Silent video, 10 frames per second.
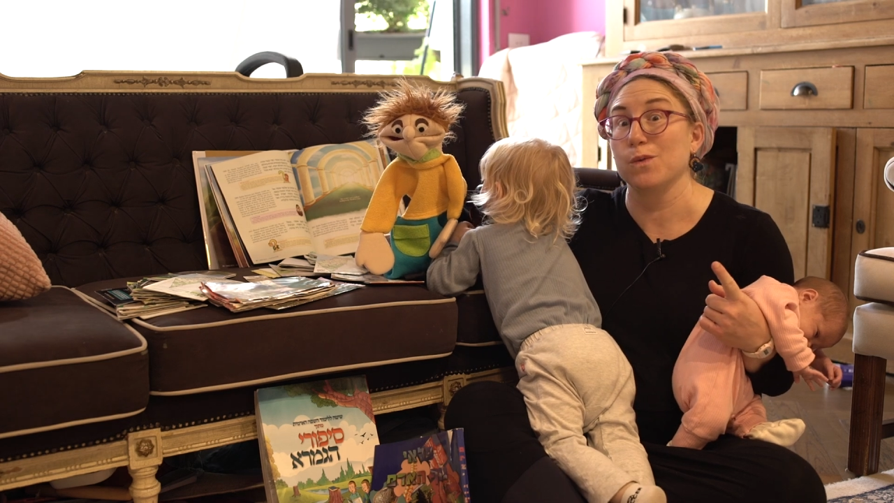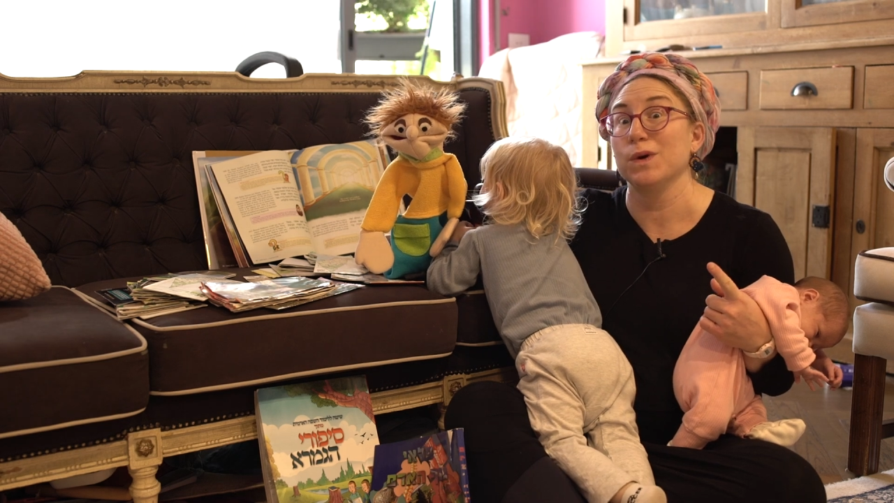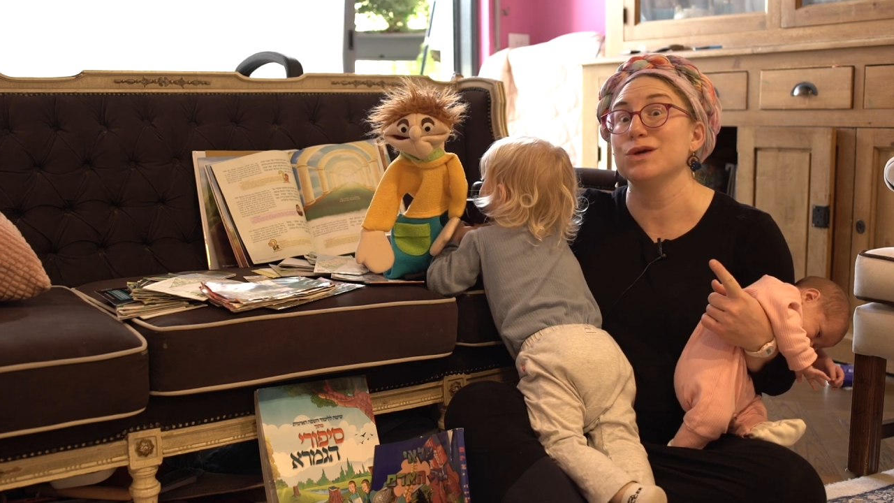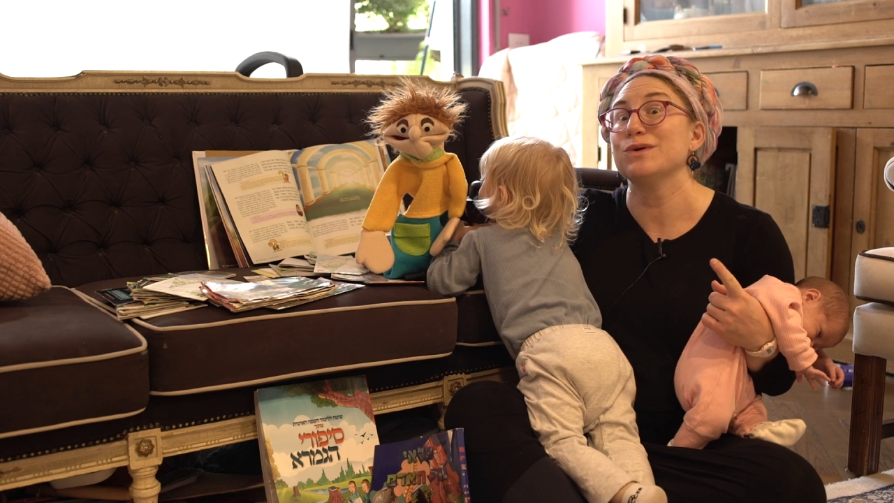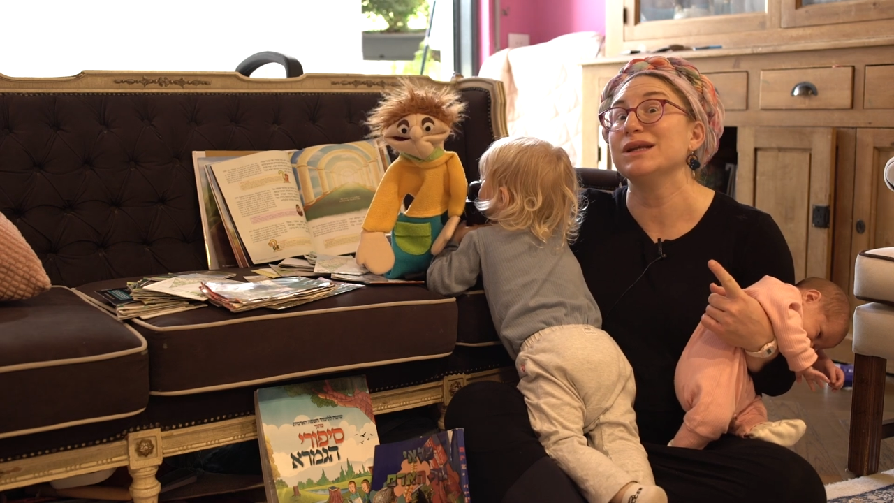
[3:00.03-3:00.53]

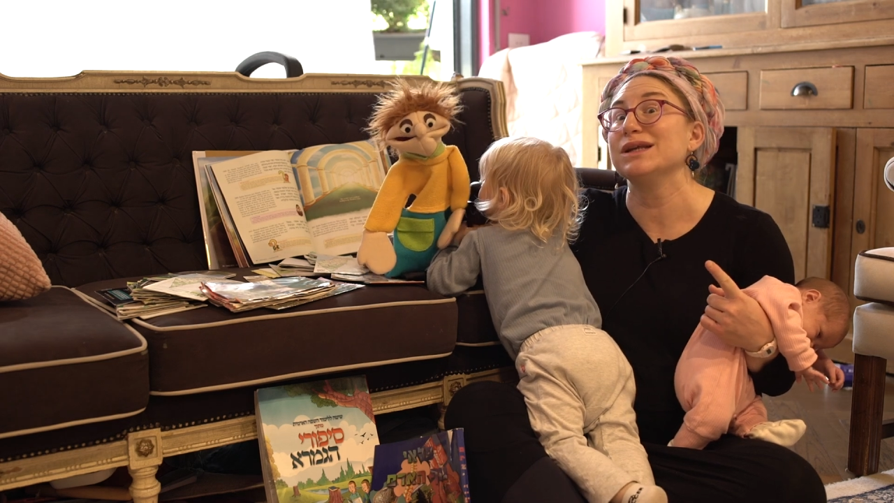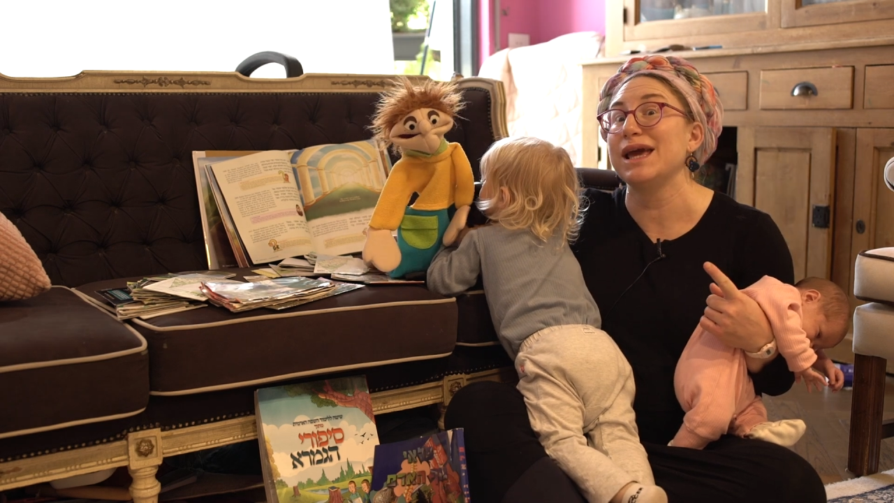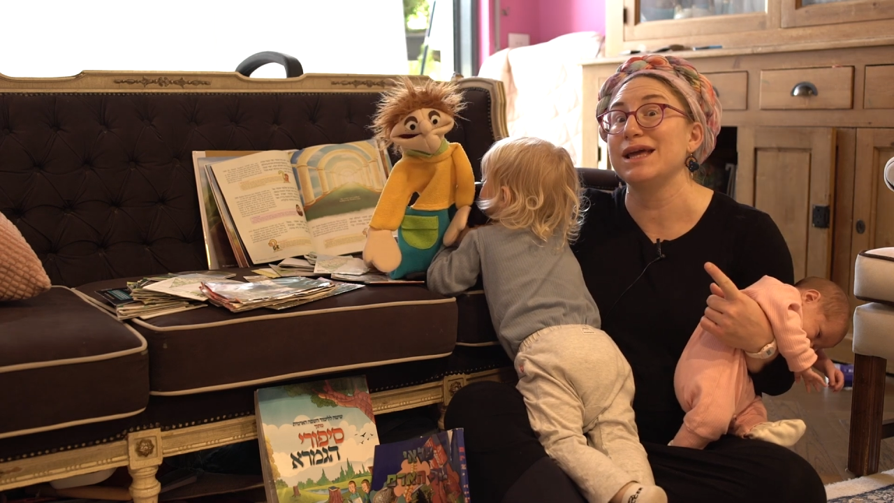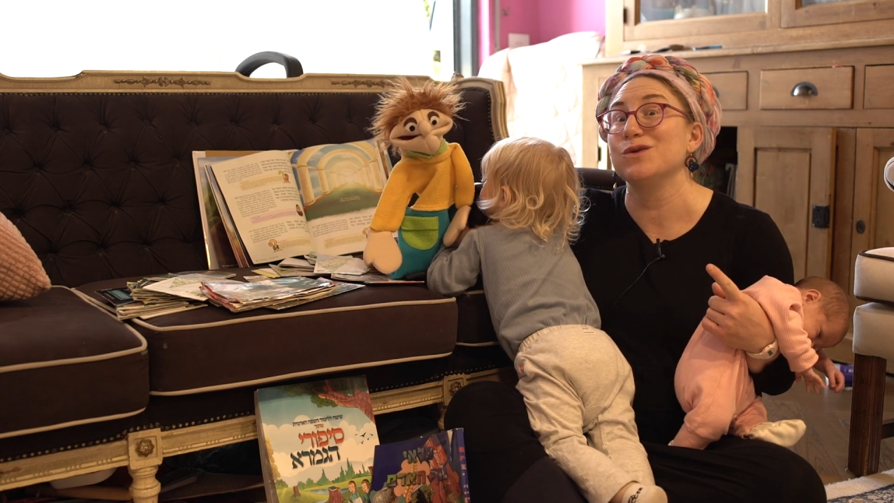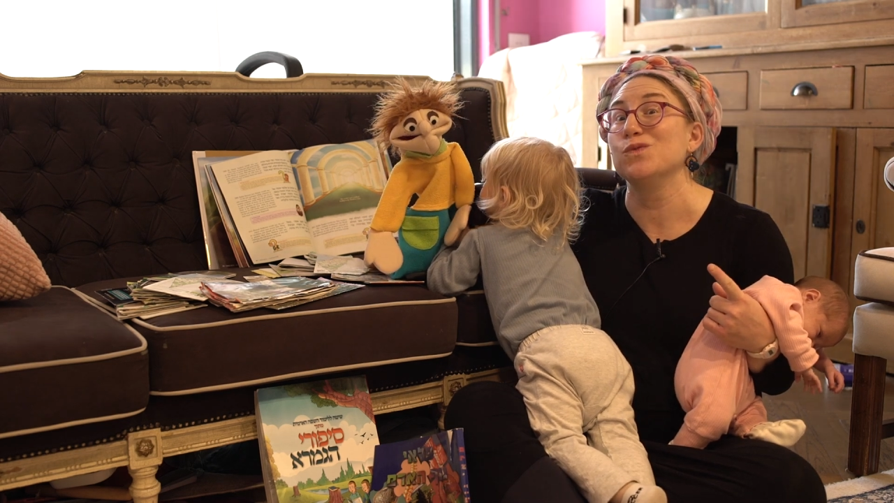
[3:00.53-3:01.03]
what you can
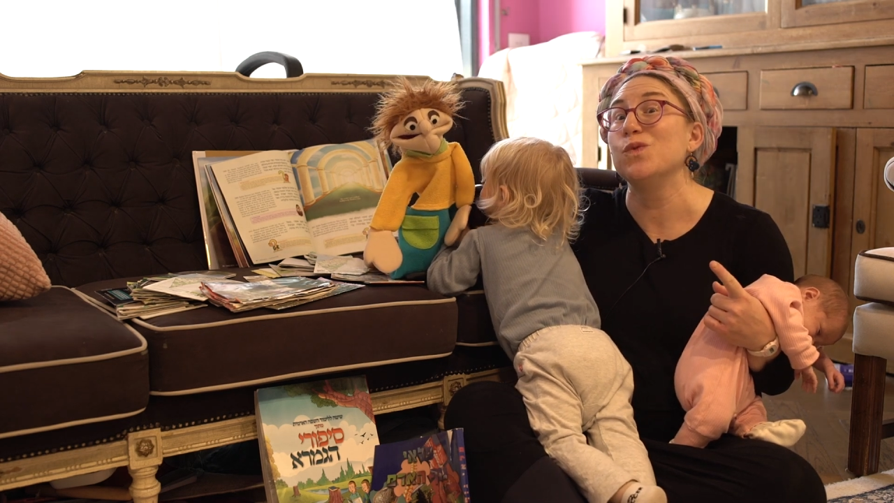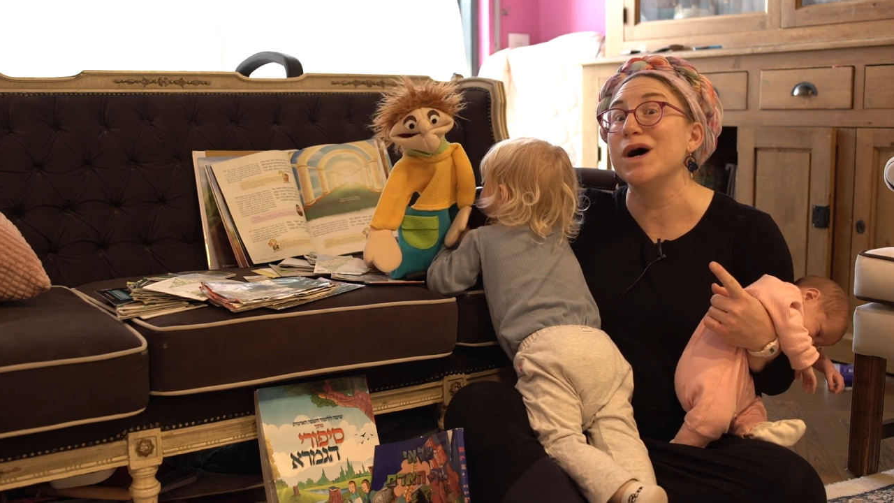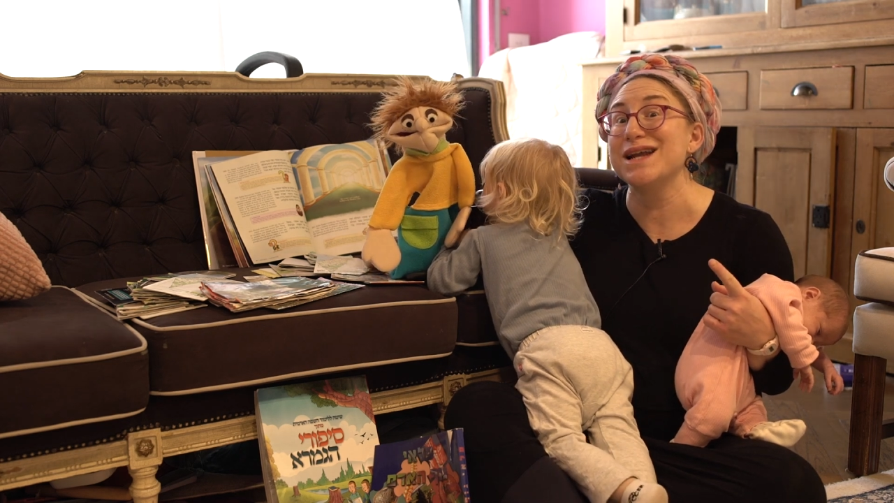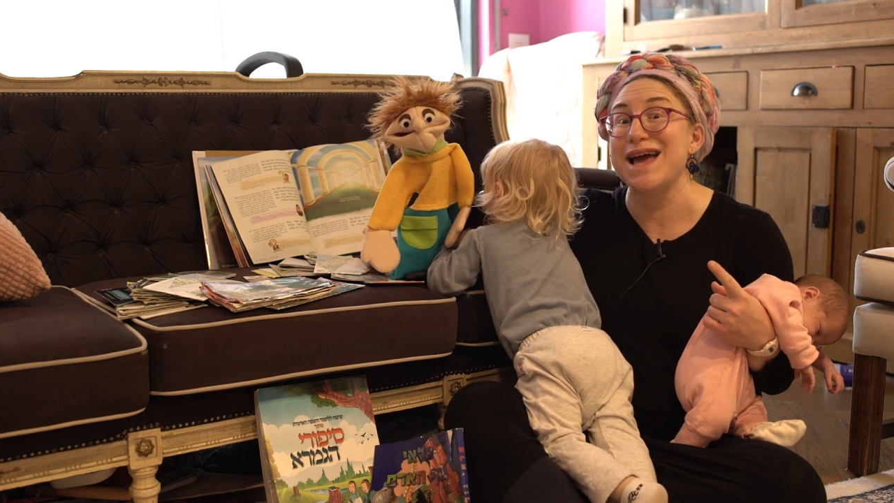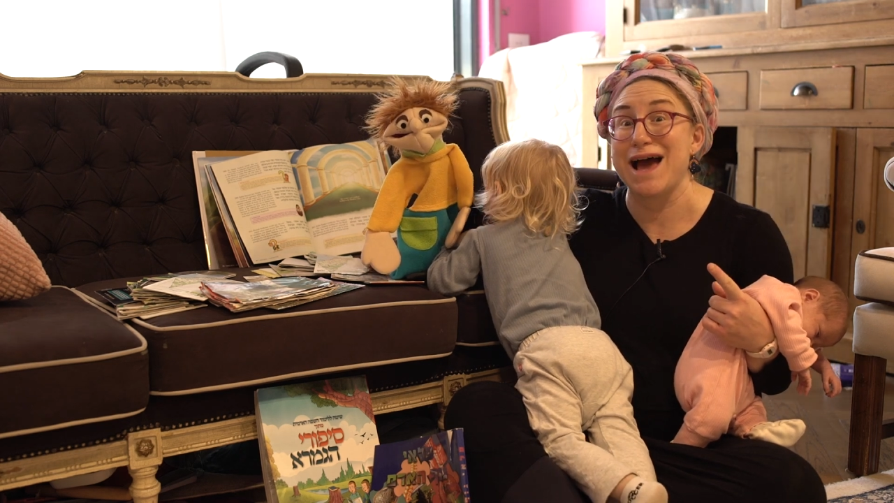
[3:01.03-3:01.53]
gain in
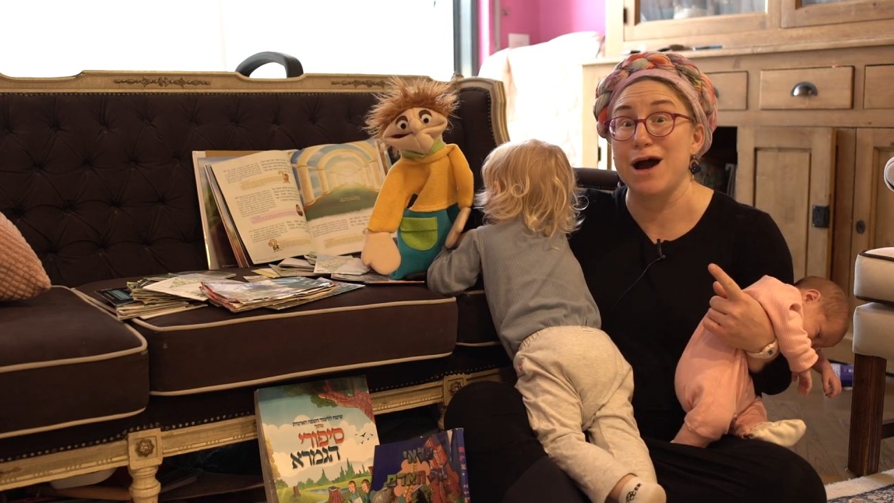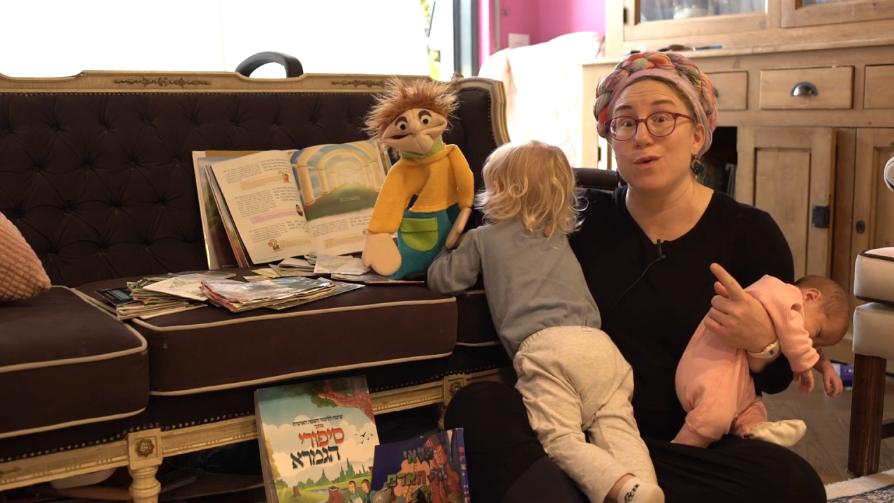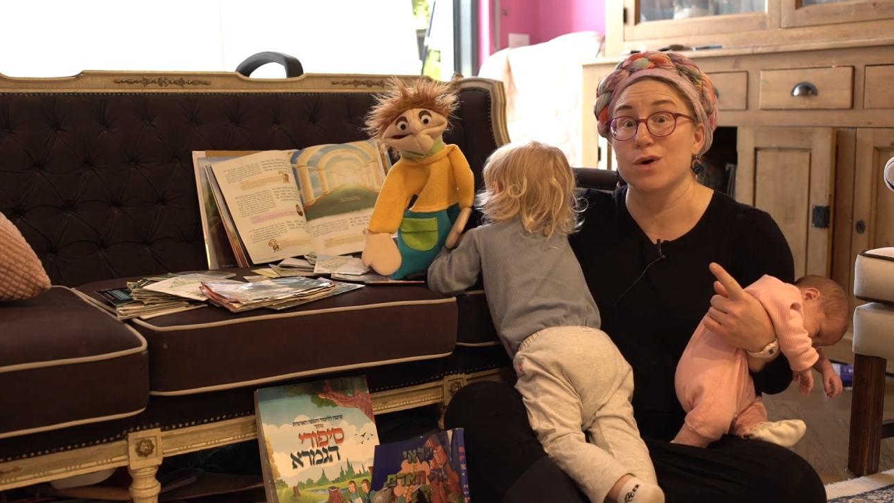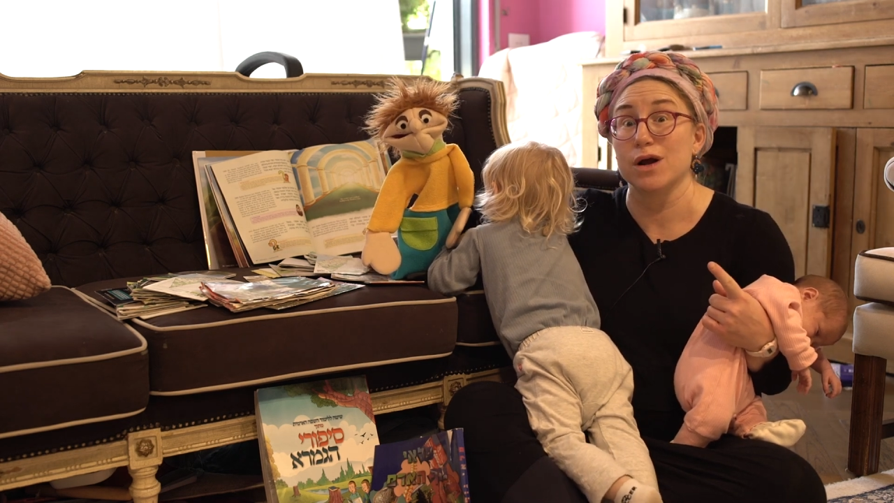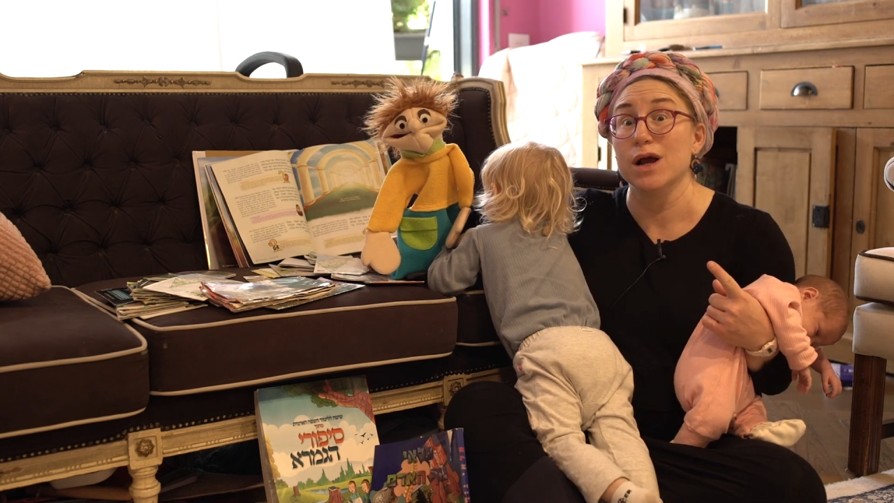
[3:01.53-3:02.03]
one
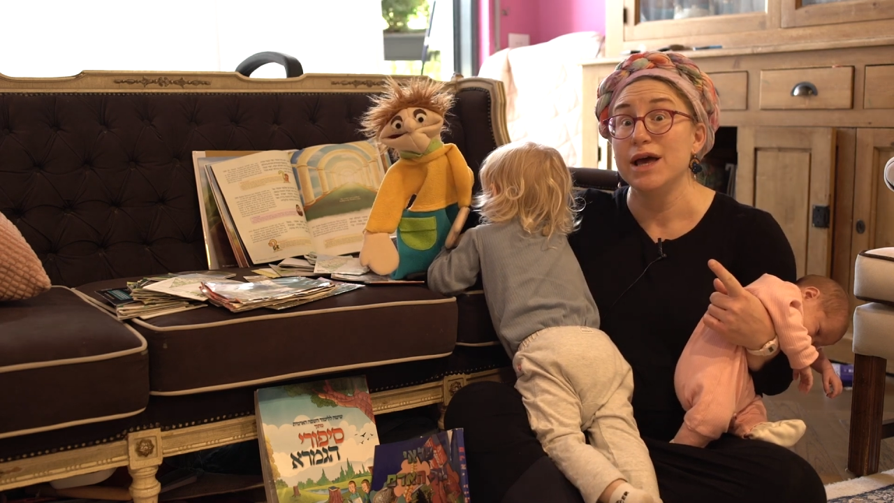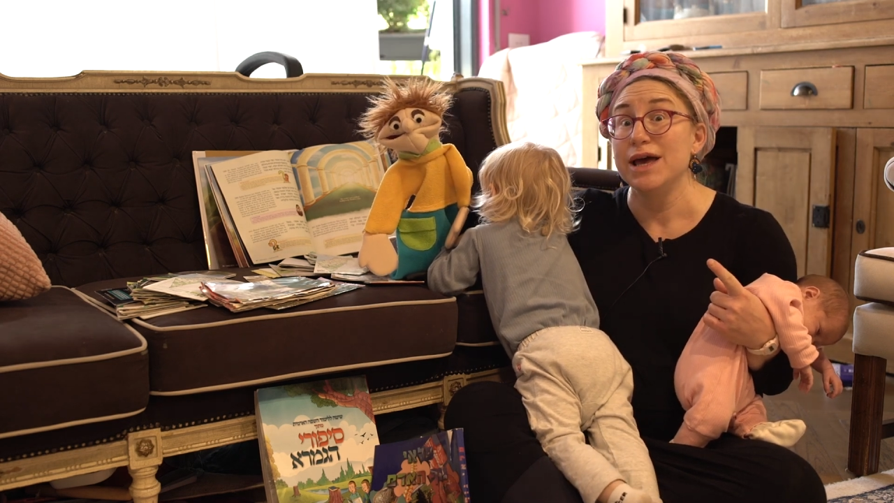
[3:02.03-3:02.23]
hour